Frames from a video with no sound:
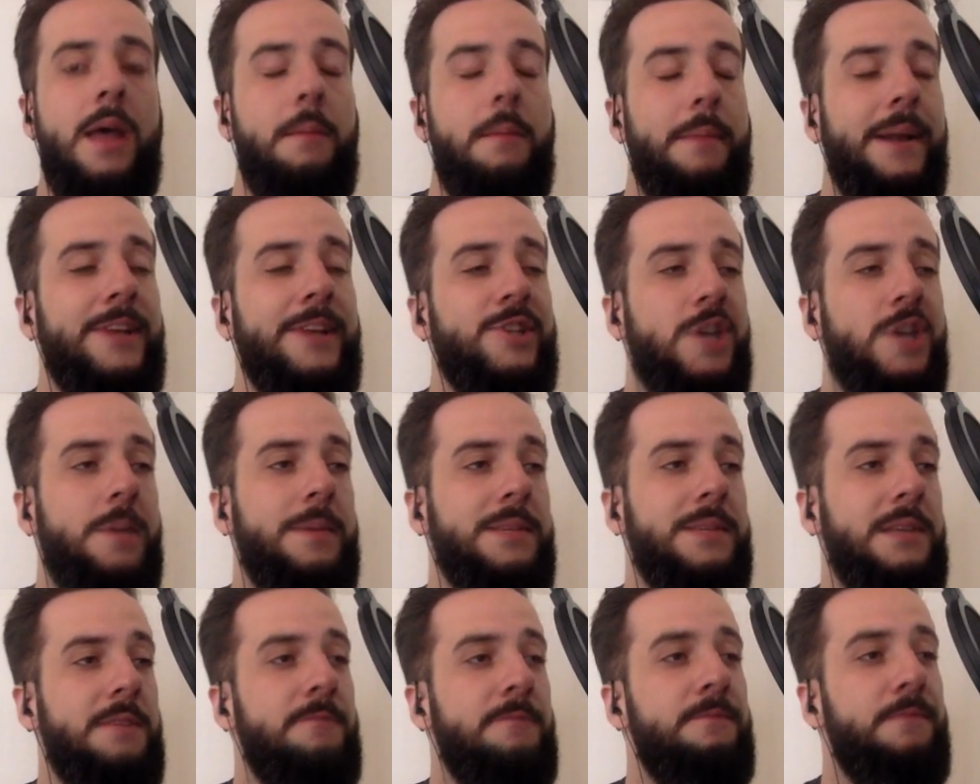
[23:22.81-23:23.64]
Medicham
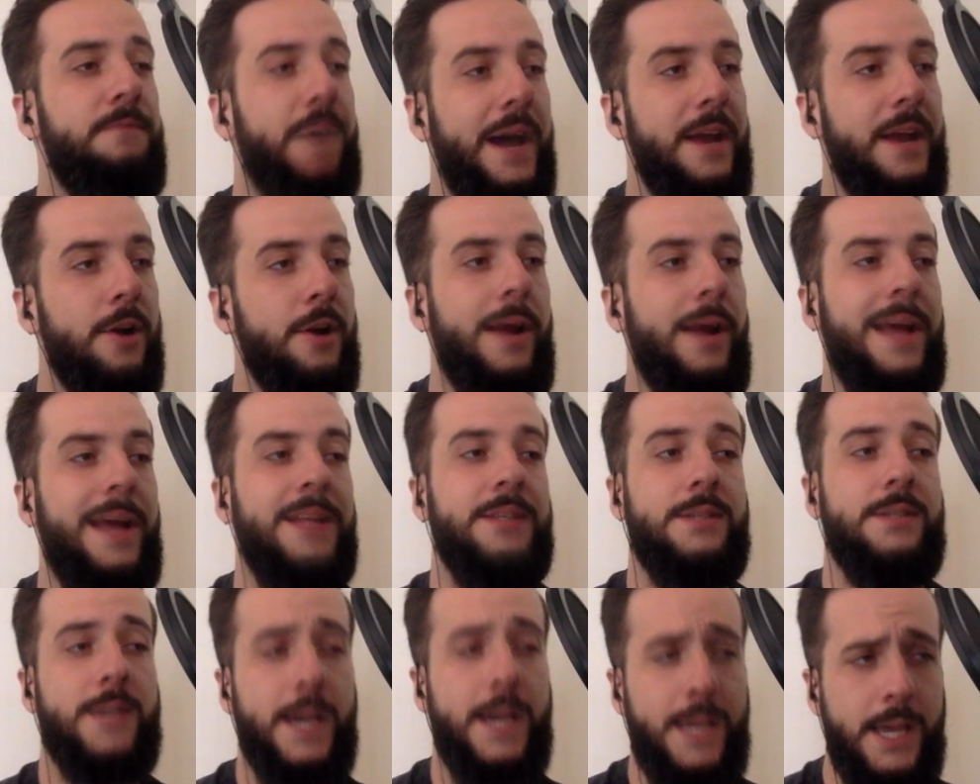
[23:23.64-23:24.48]
is a fighter and
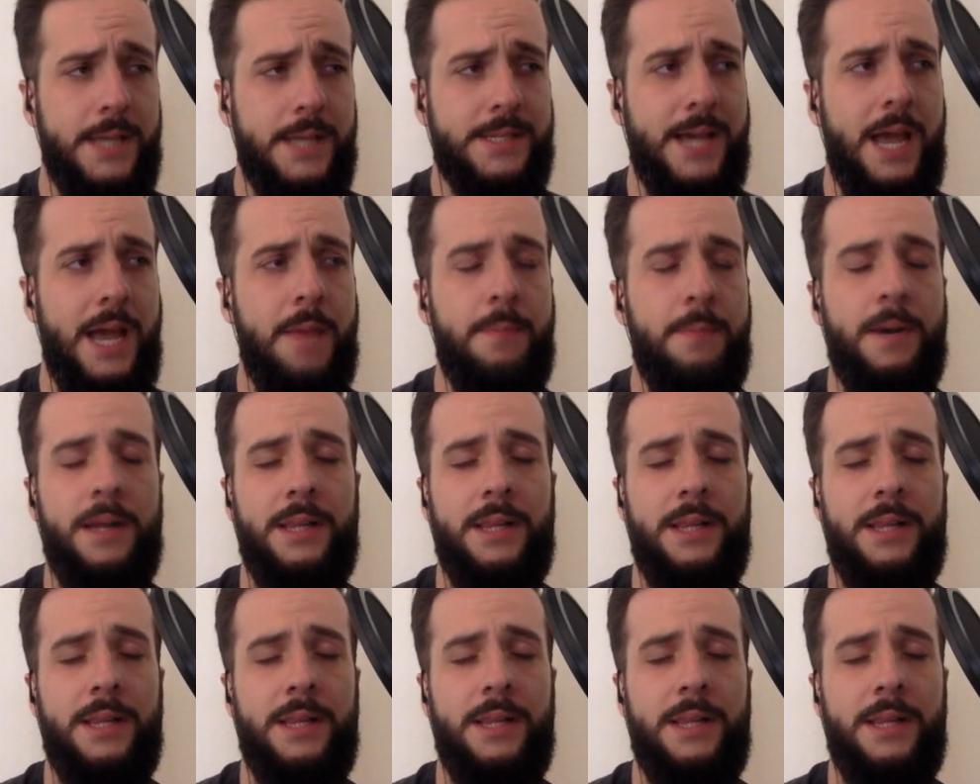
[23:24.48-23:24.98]
Psychic type.